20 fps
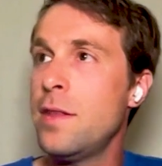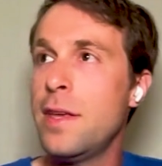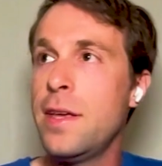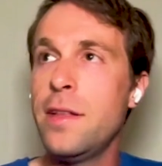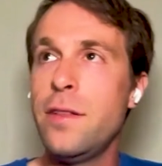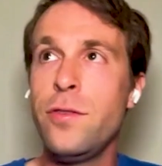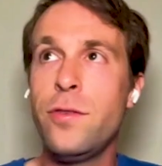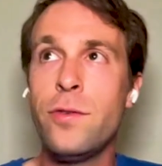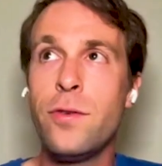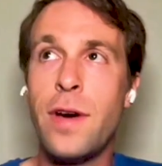in
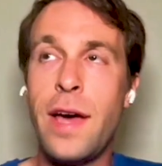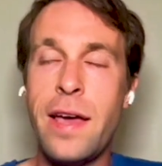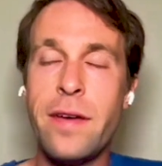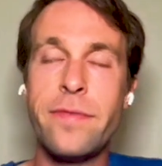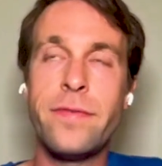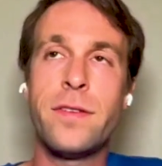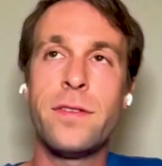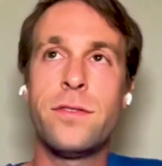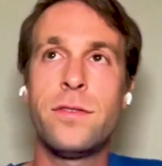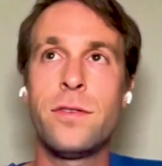your
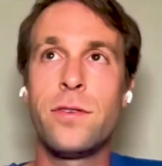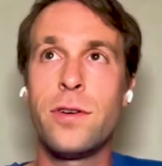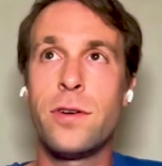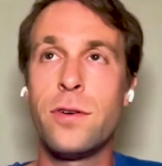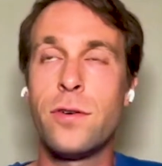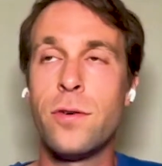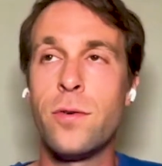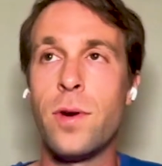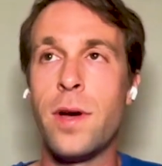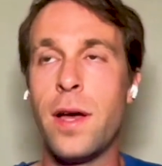effort to
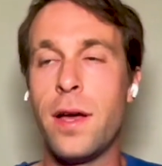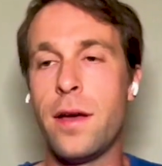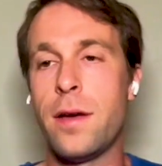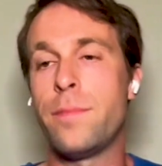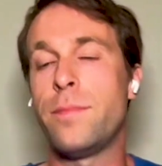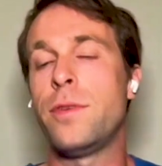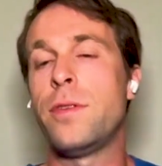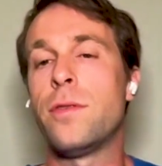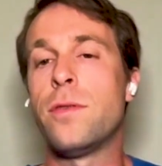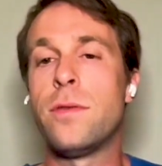go, um, you
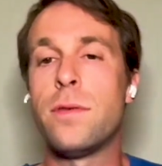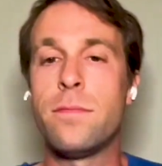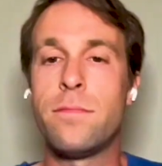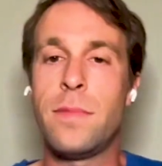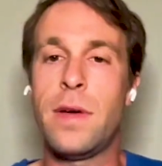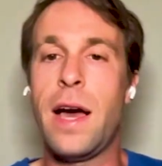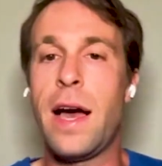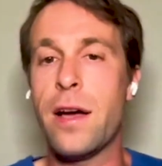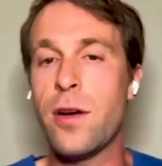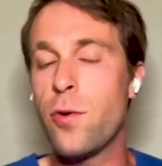know,
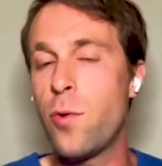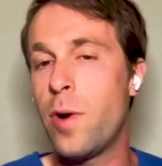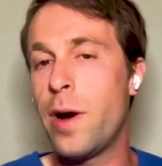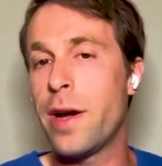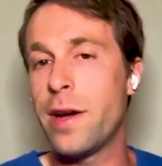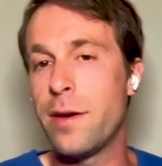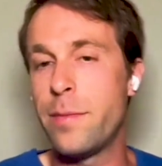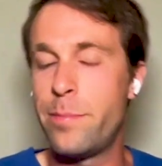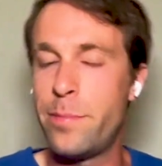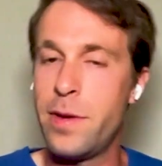
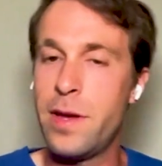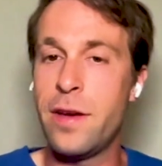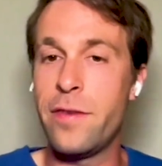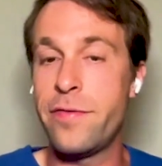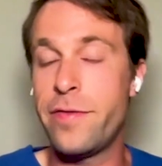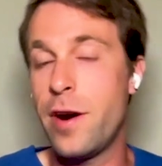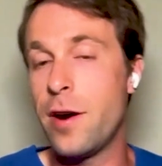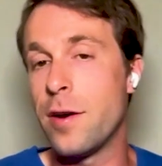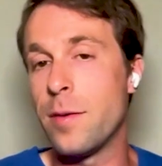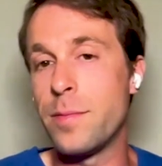acquire uh,
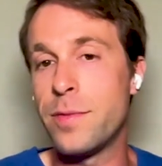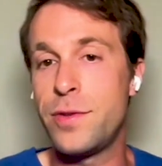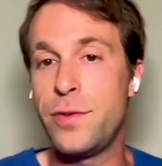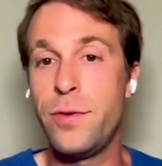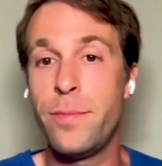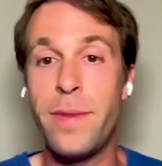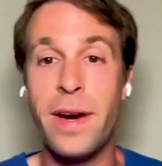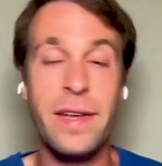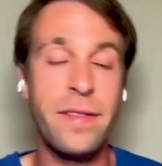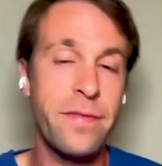farms you
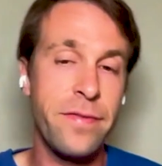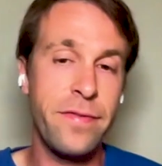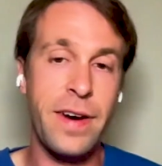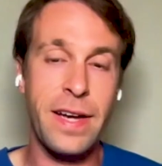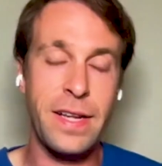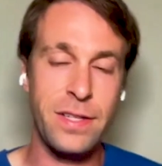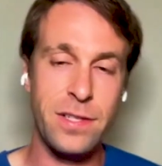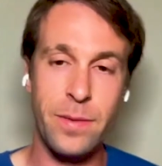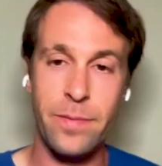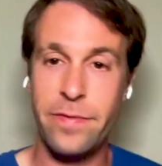might find
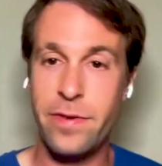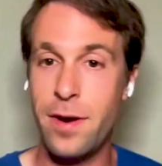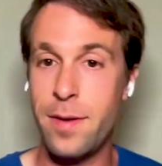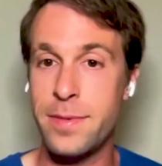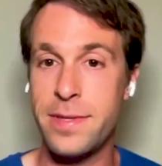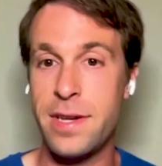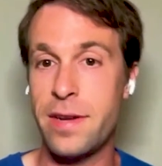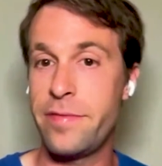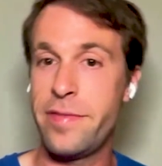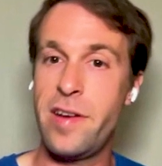some farms that
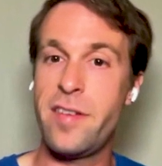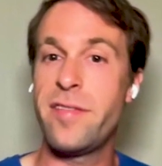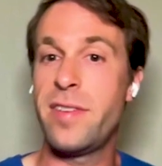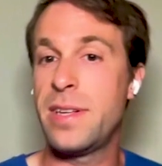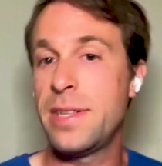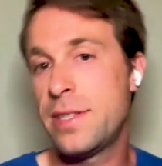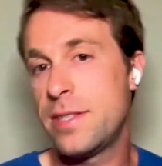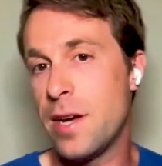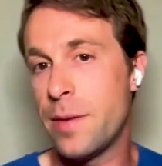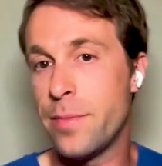are very very
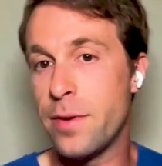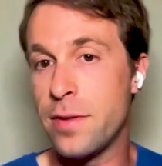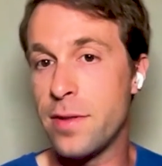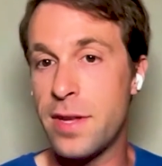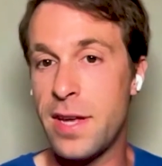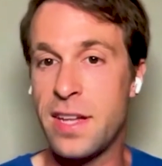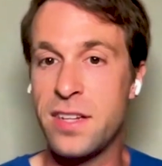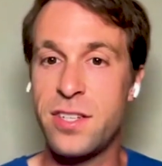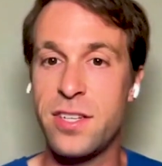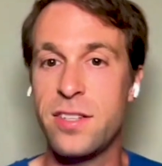stubborn
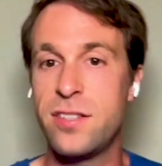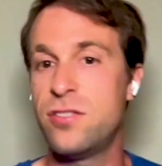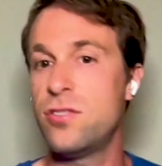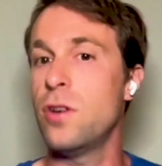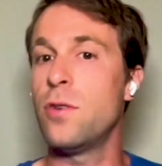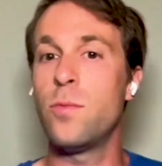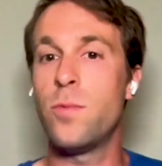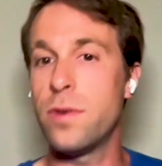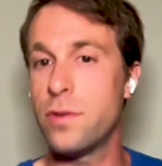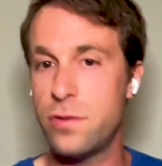and just don't
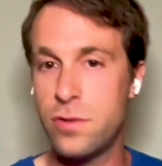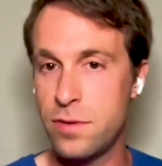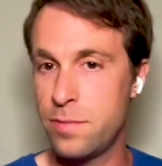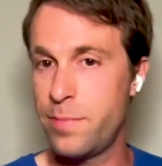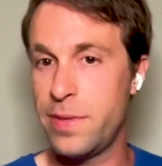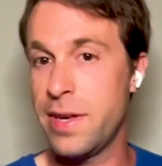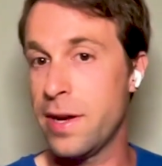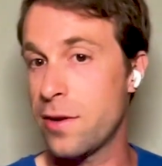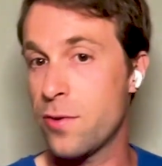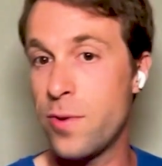want to be
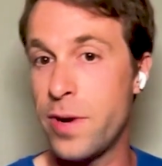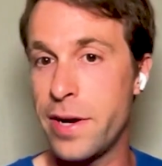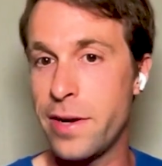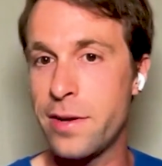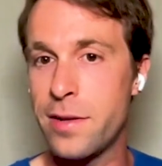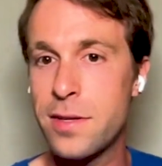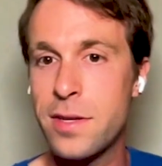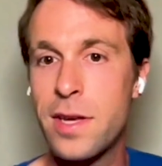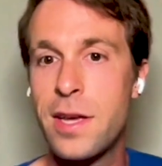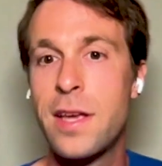acquired
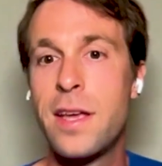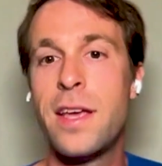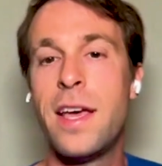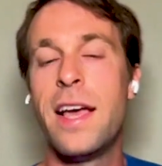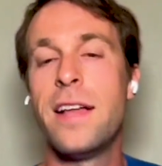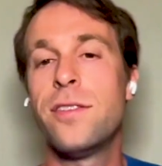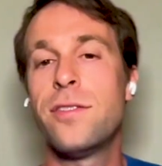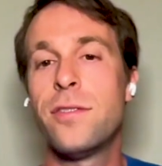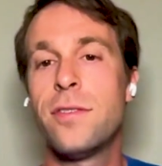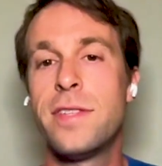and
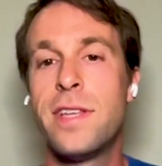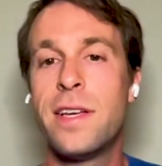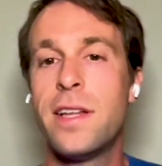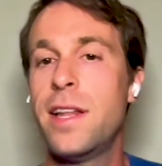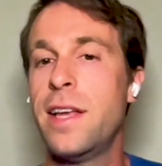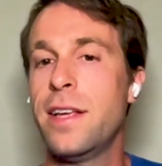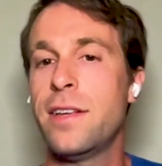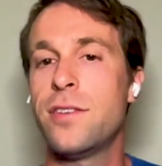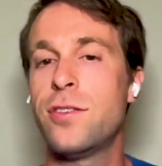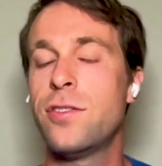so they're
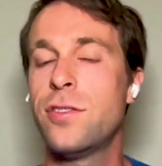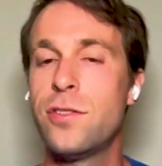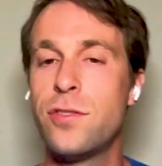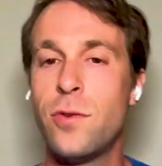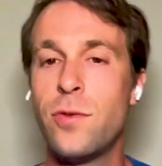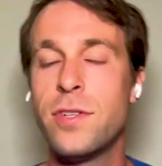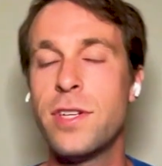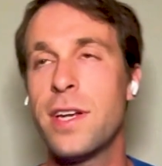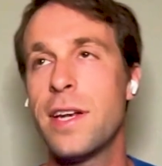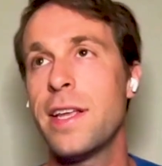like
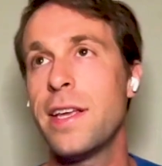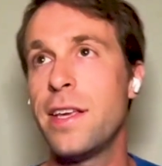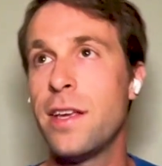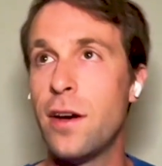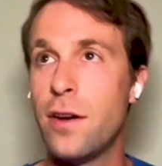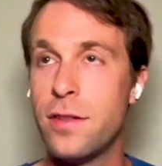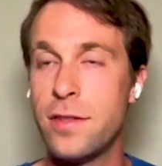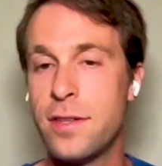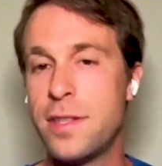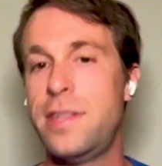staunchly on
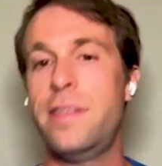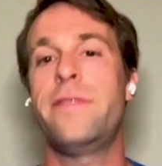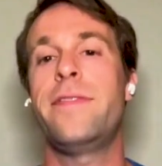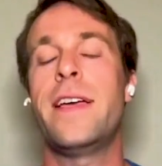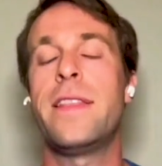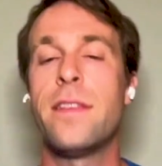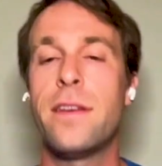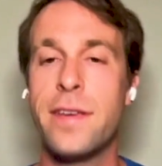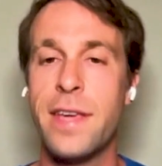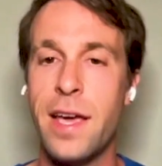the
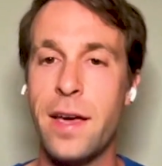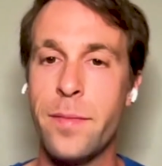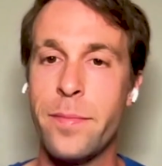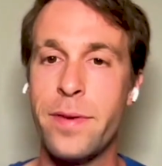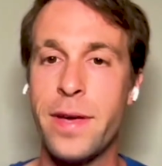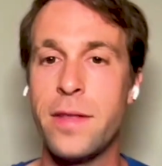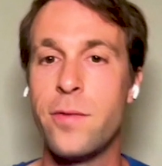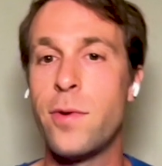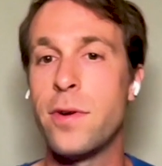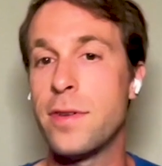defender camp and
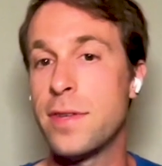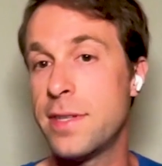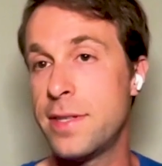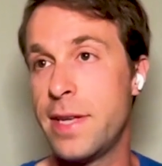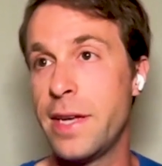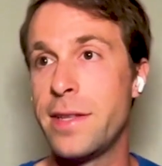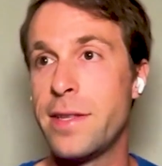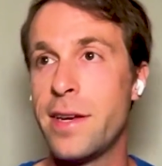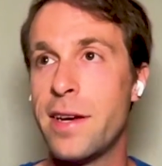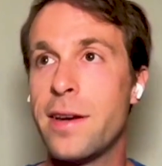want to stay
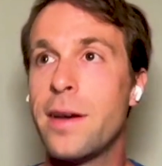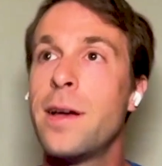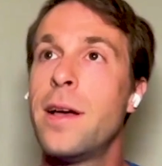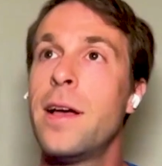there